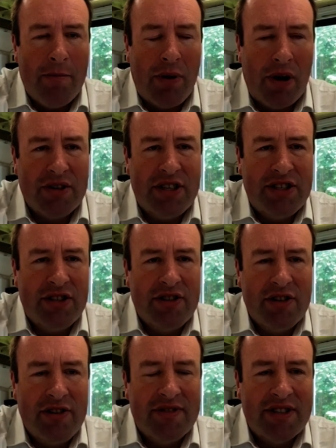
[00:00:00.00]

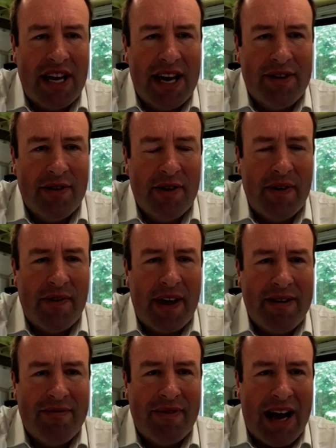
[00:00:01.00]
Politicians who've said that
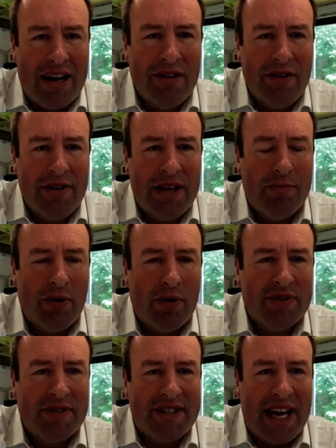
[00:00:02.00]
they value the
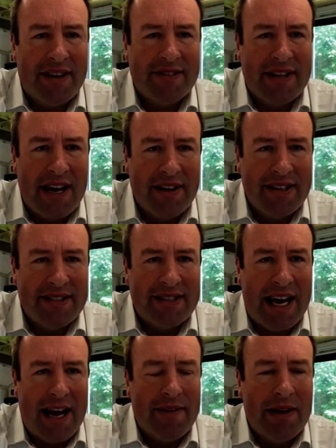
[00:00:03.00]
importance of standards, they
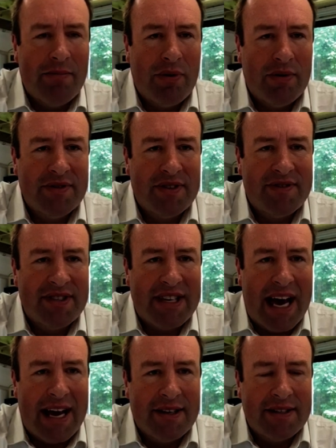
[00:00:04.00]
understand the importance of
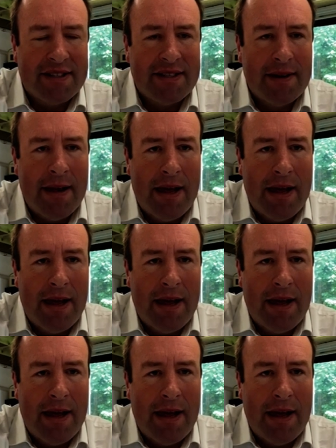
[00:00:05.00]
standards